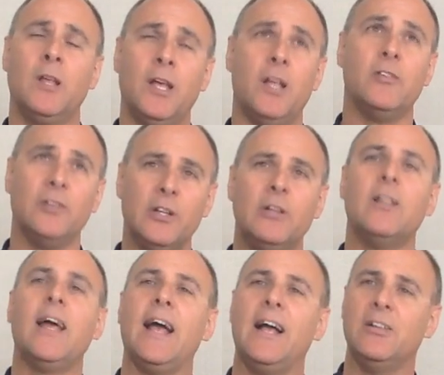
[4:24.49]
as little
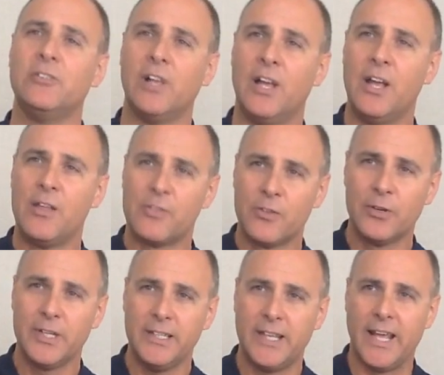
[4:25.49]
as
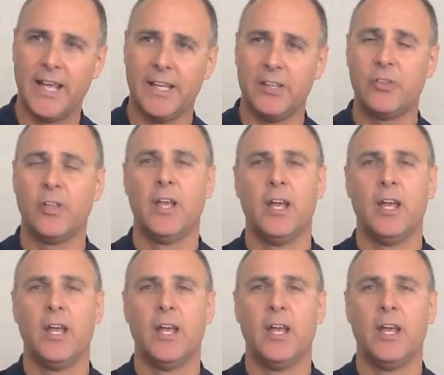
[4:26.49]
30 days,